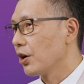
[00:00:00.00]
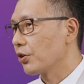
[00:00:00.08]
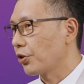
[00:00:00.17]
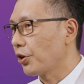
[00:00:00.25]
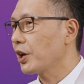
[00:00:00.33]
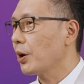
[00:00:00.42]

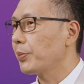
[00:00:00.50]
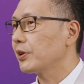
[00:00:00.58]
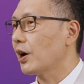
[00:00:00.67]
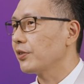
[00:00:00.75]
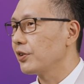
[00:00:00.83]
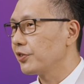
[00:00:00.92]
Chronic
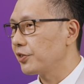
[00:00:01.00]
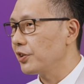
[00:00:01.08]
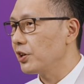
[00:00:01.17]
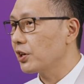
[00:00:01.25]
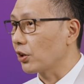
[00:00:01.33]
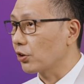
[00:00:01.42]
hepatitis
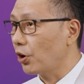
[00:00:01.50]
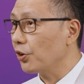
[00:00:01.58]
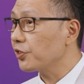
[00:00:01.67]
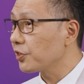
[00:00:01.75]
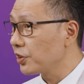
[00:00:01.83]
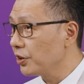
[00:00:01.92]
C can
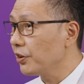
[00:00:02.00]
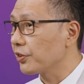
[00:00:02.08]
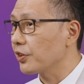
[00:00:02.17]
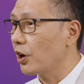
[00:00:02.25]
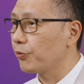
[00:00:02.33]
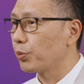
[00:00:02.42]
cause
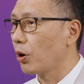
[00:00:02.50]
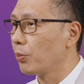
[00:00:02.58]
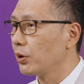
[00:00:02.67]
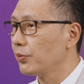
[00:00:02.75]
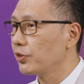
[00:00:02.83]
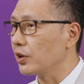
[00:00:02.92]
serious health
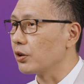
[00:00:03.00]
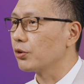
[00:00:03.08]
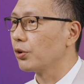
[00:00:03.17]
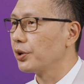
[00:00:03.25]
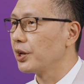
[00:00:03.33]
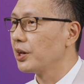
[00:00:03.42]
problems
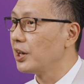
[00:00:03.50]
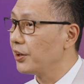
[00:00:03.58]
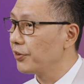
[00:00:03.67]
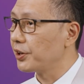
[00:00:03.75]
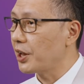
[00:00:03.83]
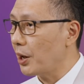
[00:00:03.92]
including
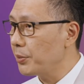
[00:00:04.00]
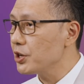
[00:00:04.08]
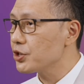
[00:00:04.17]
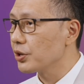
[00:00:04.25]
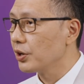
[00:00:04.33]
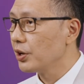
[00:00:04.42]
liver
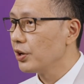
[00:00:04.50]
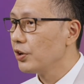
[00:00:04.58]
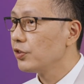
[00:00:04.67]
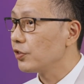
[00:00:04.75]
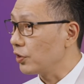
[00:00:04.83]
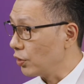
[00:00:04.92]
damage,
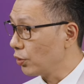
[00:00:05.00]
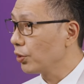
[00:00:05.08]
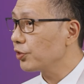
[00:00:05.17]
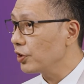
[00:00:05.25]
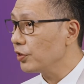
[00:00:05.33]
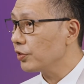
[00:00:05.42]

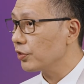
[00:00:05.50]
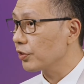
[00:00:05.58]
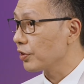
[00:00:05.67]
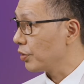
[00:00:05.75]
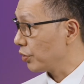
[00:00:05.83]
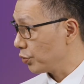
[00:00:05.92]
cirrhosis,
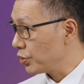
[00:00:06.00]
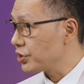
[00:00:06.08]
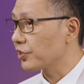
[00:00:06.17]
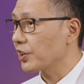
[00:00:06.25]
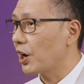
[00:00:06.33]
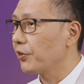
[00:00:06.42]
which
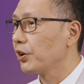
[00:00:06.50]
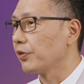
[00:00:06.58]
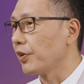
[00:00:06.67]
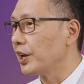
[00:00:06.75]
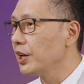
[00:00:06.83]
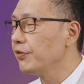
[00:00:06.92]
is scarring of
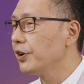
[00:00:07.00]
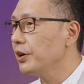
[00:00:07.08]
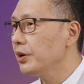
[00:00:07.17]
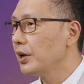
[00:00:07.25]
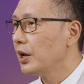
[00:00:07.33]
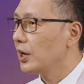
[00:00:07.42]
the
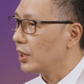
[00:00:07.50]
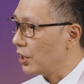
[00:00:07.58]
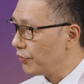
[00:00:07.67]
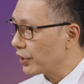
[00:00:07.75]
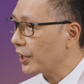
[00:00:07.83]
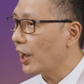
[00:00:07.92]
liver,
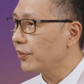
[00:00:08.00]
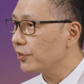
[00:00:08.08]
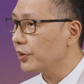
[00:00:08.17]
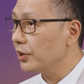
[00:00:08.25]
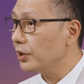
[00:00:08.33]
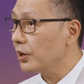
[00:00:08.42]
liver
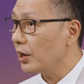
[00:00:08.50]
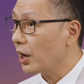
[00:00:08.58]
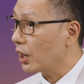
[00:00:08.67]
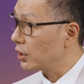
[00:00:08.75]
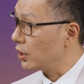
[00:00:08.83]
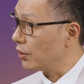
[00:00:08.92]
cancer,
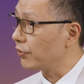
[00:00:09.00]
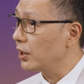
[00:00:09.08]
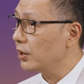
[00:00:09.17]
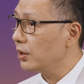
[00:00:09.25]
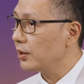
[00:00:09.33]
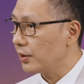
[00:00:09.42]
and
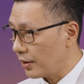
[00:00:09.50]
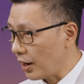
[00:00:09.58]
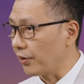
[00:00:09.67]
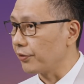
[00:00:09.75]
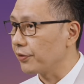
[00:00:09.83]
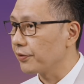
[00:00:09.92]
even
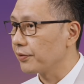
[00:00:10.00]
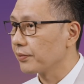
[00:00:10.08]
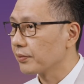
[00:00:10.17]
death.